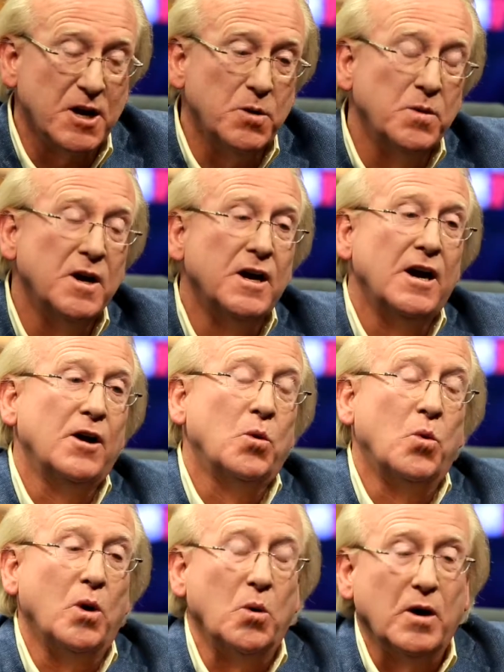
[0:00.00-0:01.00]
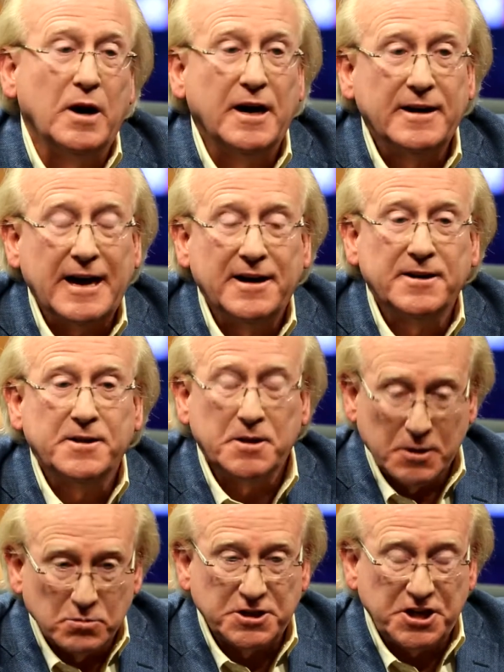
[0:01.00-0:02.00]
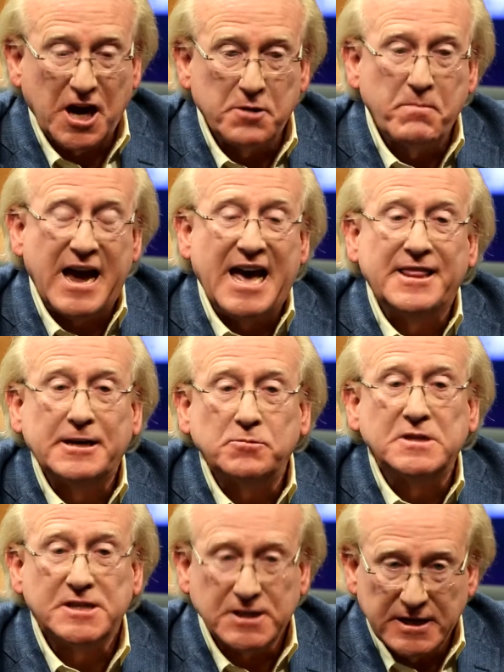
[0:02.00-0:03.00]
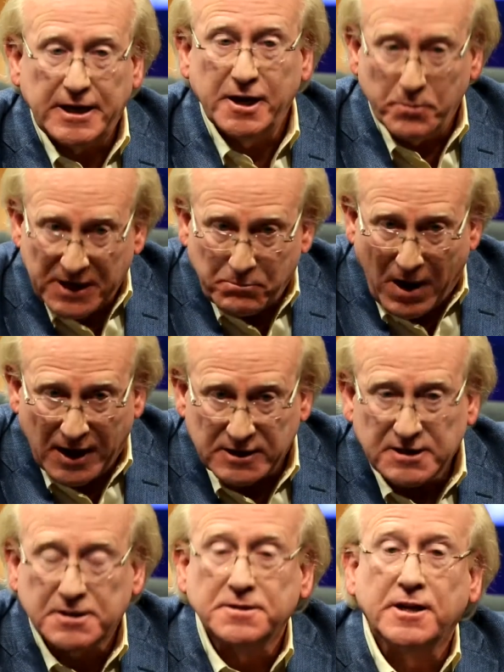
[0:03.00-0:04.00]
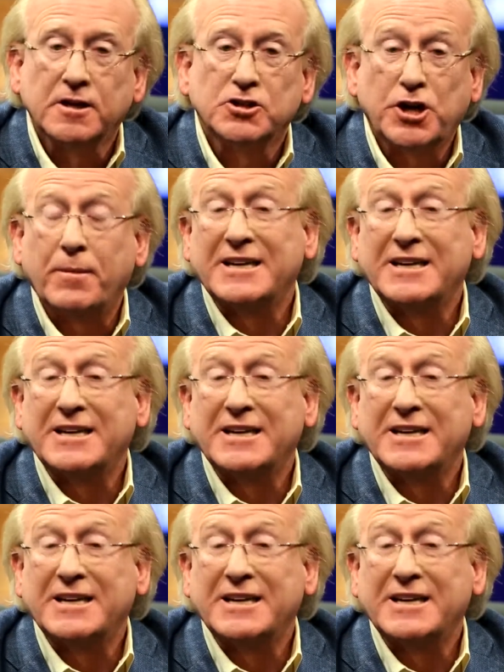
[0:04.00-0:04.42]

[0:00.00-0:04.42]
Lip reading: So there was a young man that was in a big box dental shop.